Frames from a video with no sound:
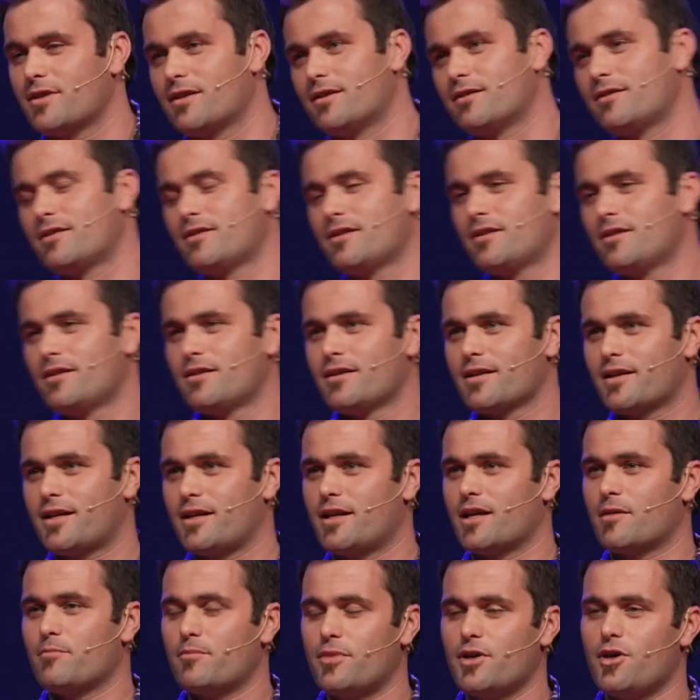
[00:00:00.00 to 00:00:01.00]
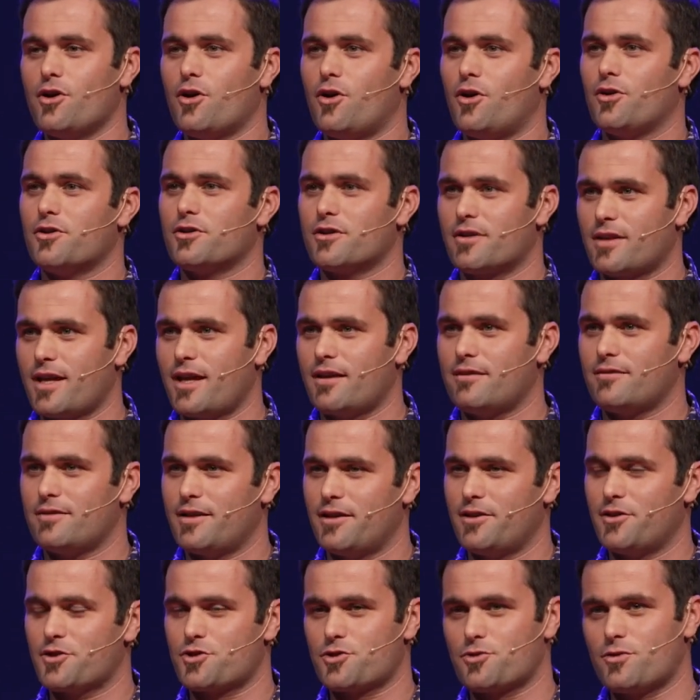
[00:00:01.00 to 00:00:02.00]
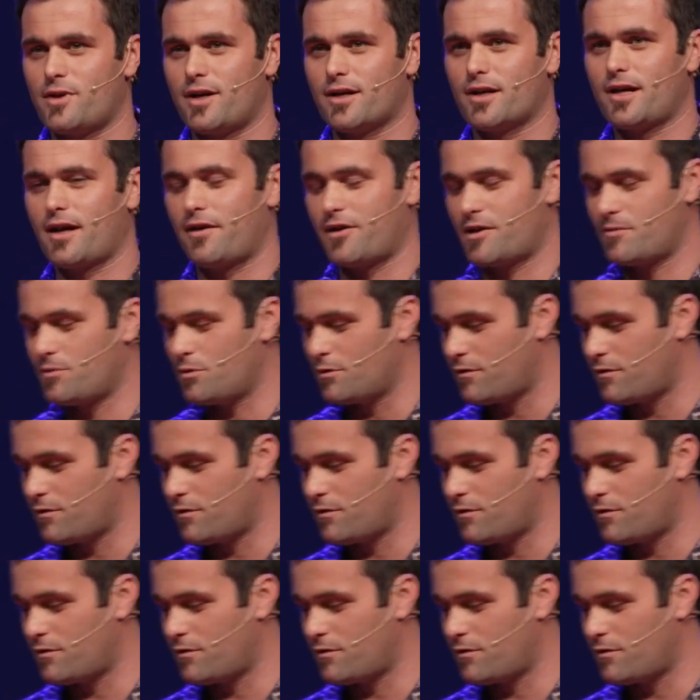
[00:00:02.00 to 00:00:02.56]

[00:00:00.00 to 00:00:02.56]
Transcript: and getting beyond that initial uncomfortable